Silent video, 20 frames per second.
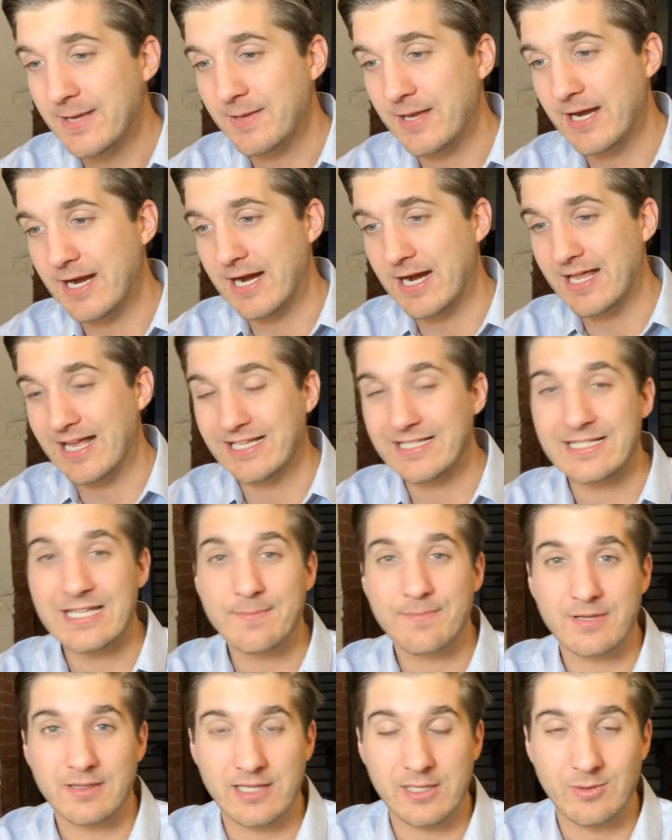That's
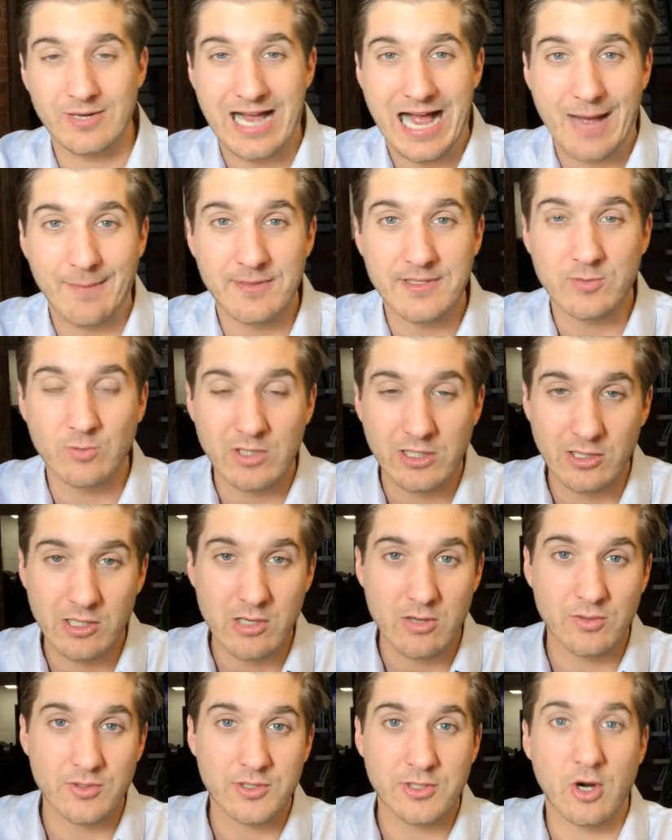typically what happens when
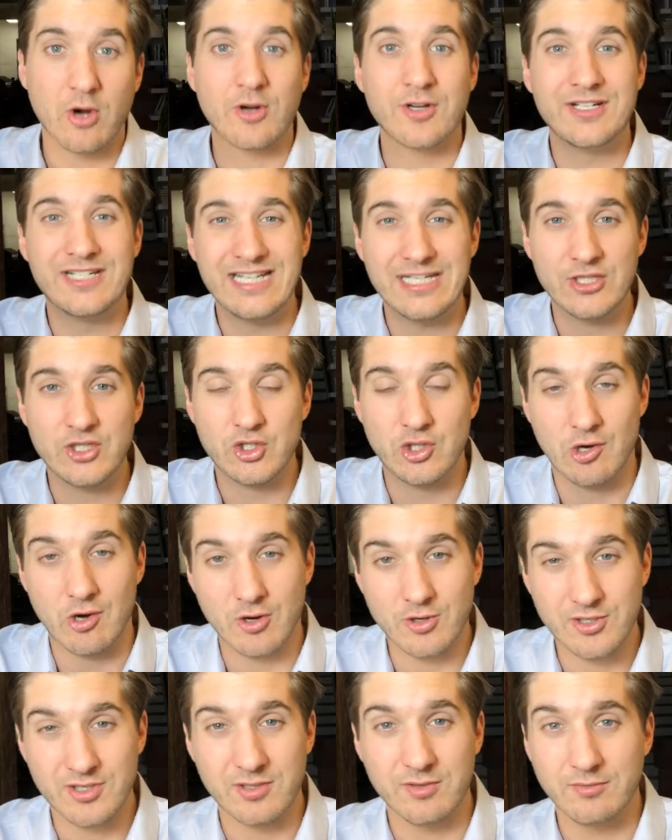loans are
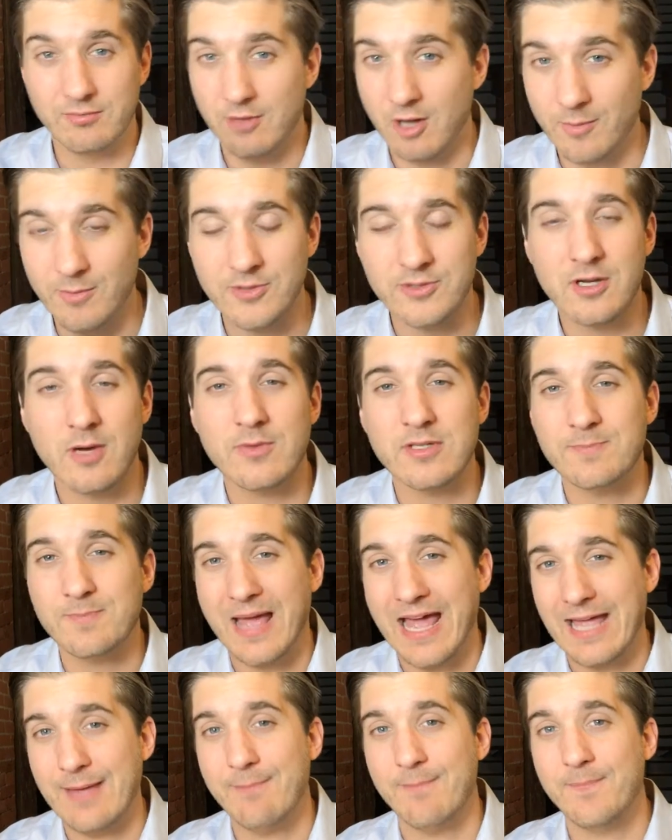discharged. You almost always
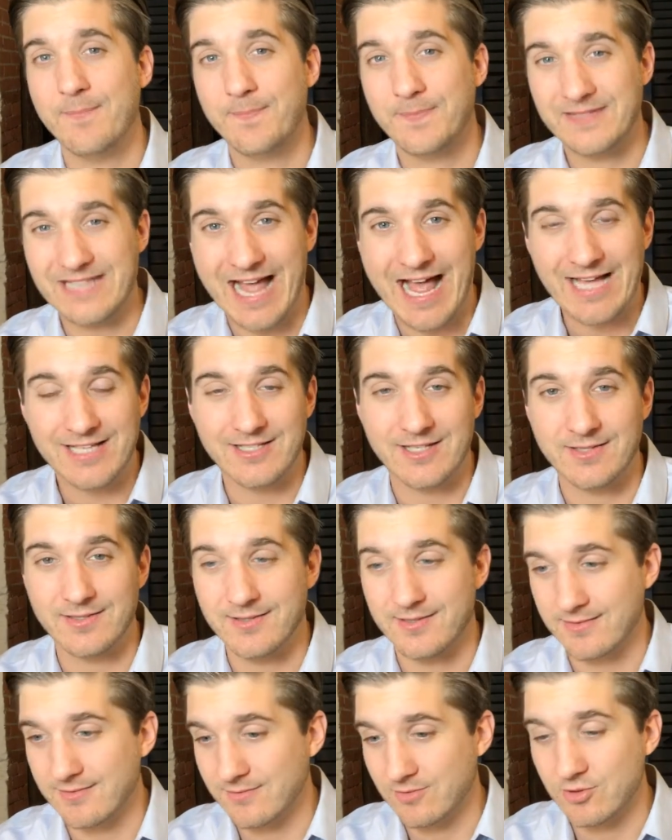pay
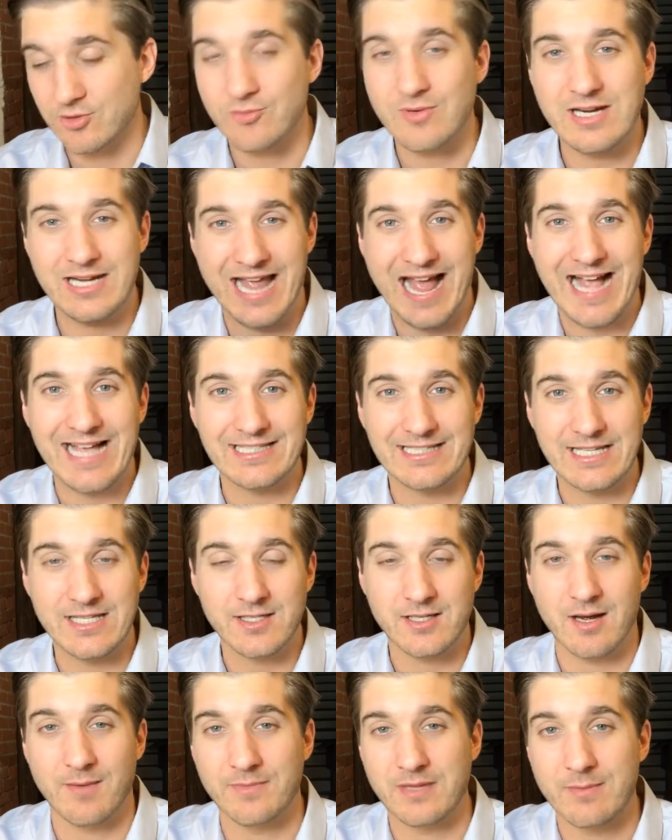taxes, treat as
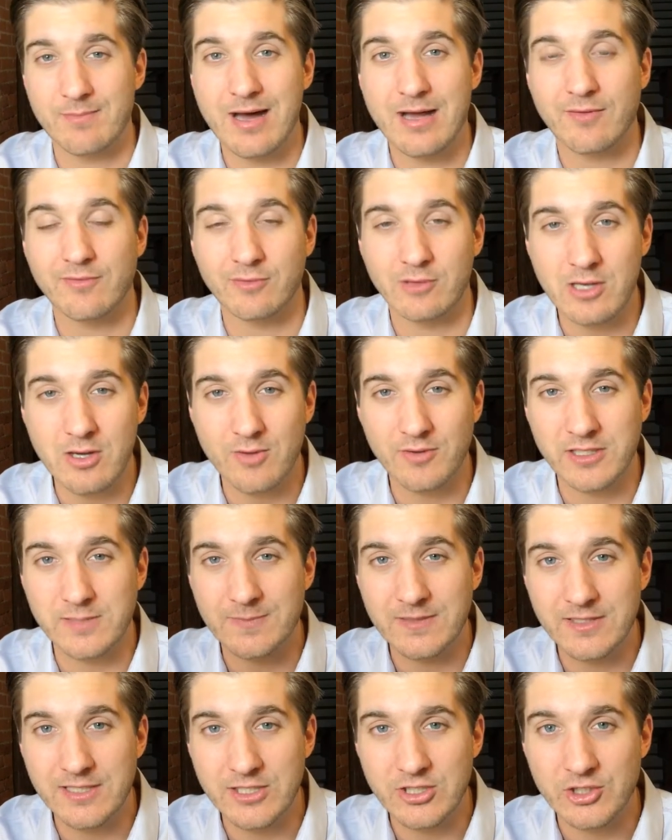income the amount of loan that's
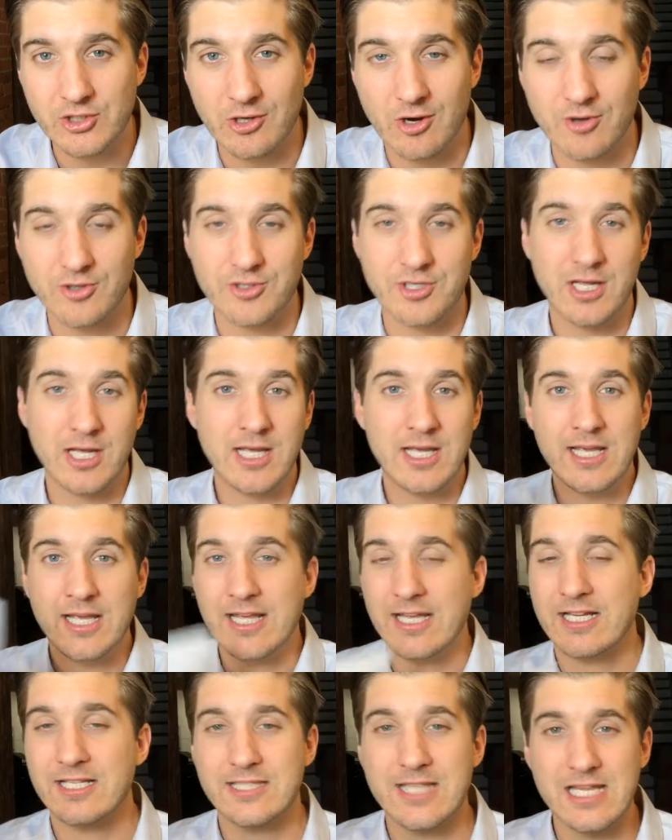been discharged.
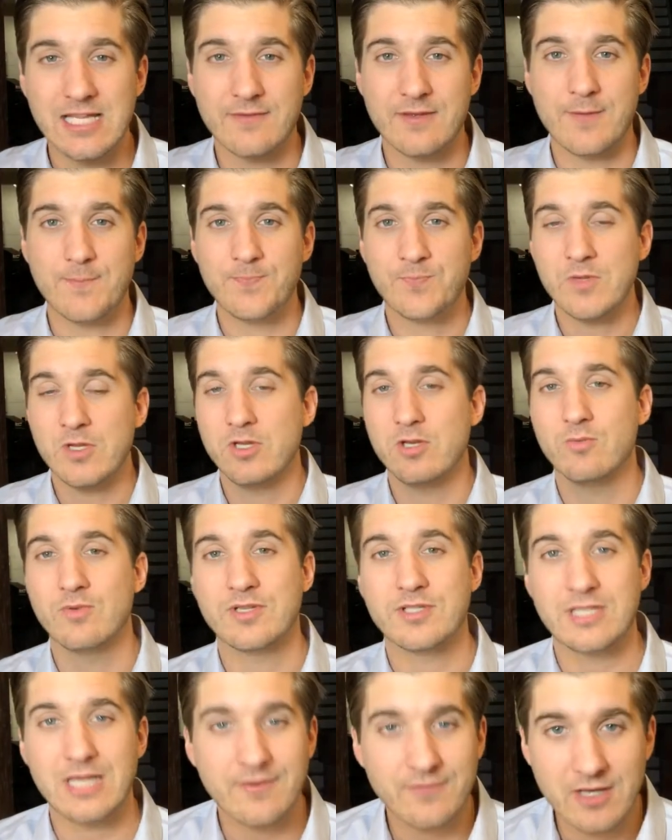Because think of it, you
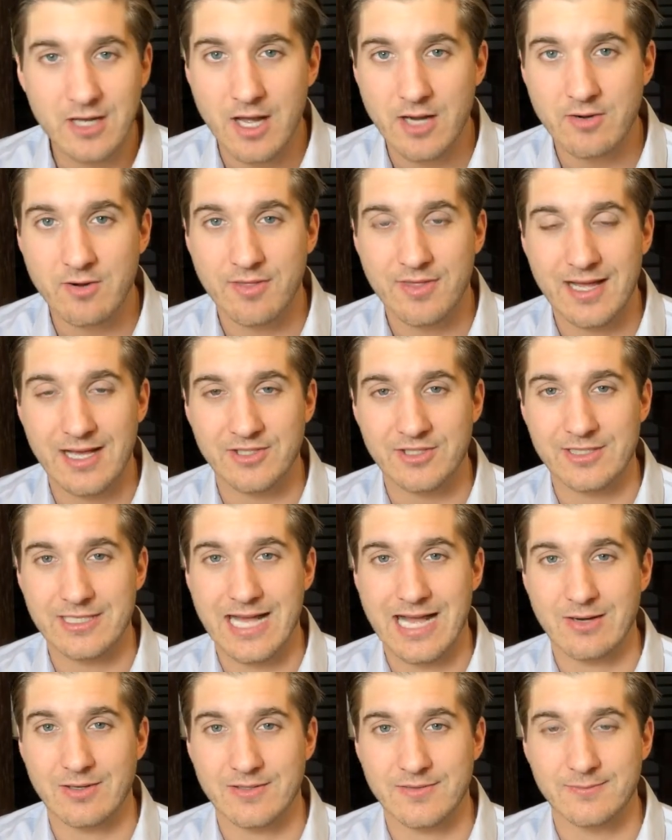received
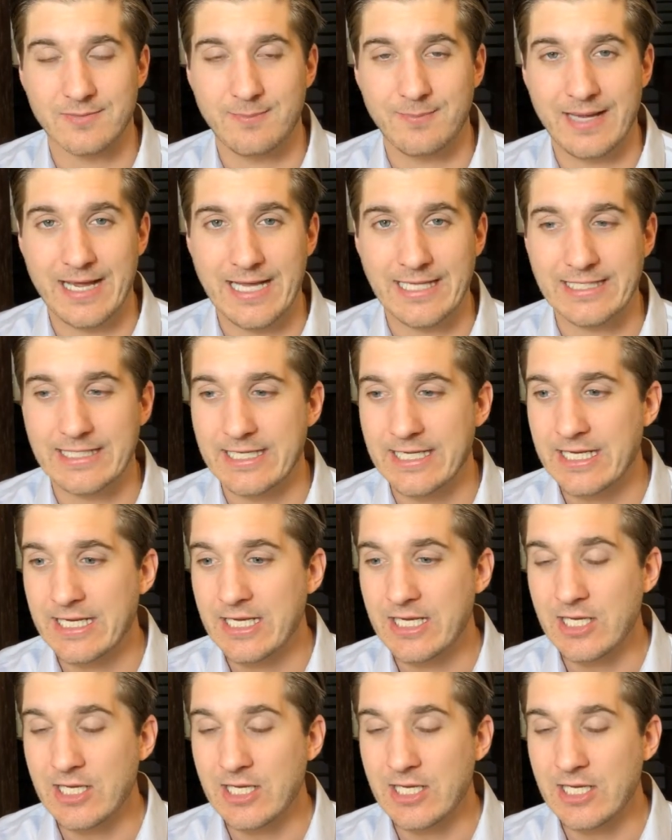$100,000 from a bank.